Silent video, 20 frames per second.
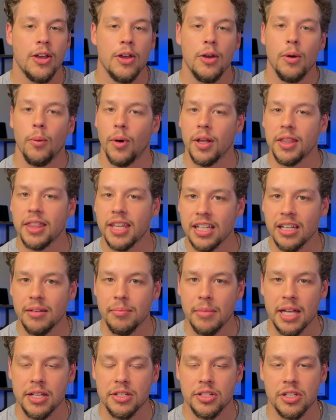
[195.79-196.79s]
one thing to
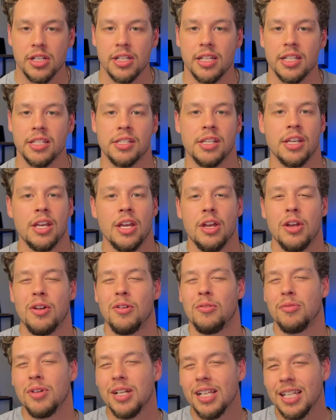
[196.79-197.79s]
mention is
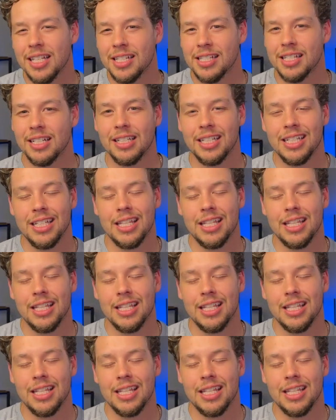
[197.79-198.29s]
realistically,